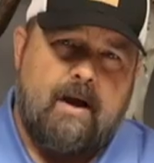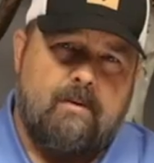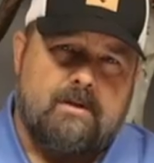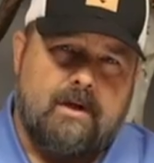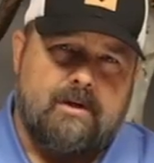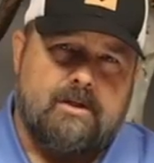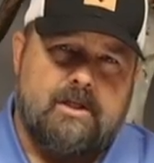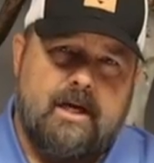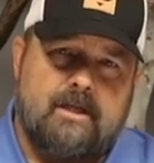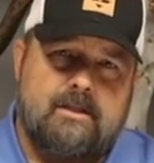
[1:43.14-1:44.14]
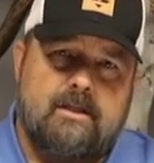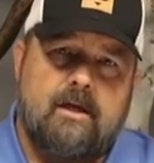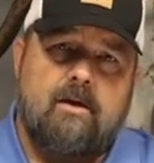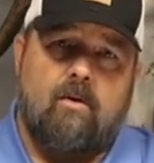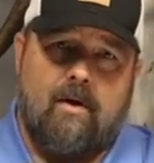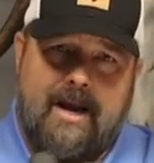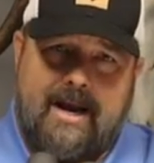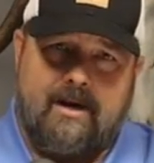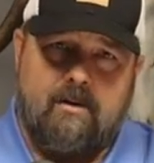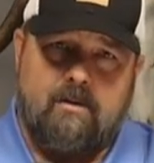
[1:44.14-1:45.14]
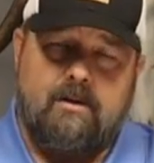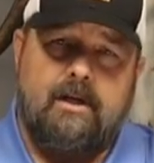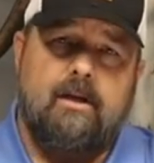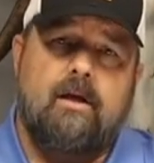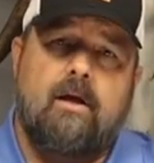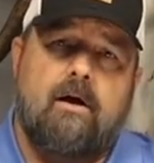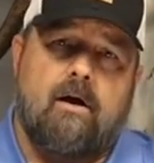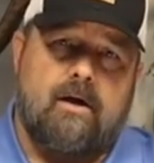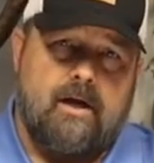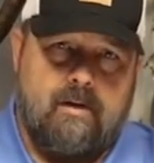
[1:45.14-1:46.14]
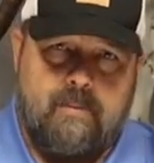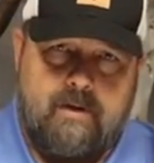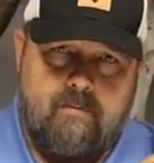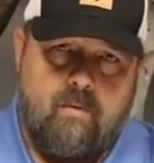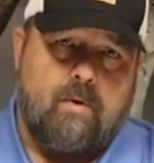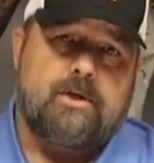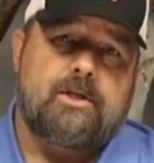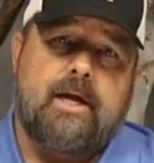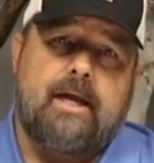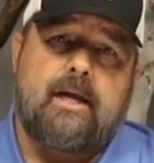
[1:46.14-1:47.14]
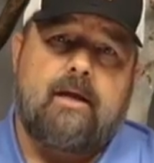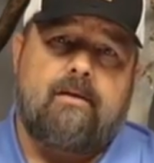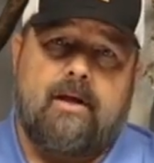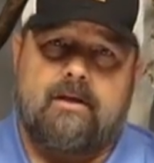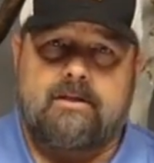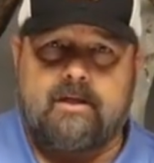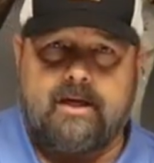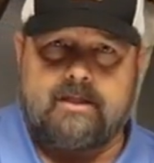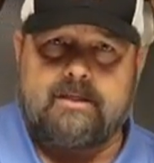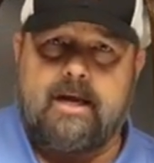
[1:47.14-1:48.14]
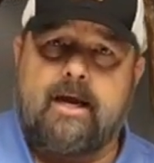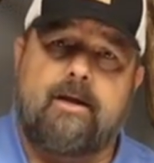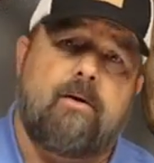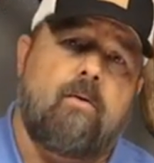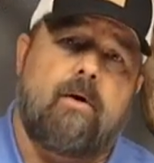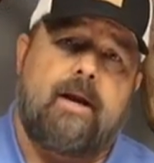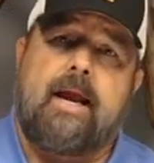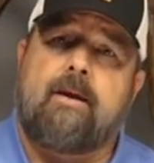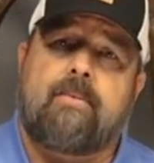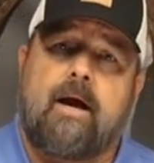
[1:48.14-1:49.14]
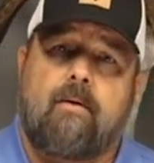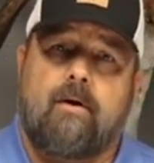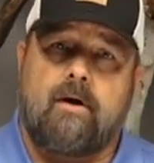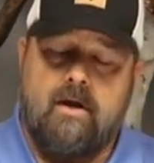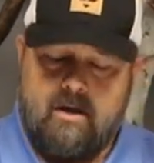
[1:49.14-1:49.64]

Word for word: powers on your chest or hand holding are going to be more shaky than say a 10 or an 8 power.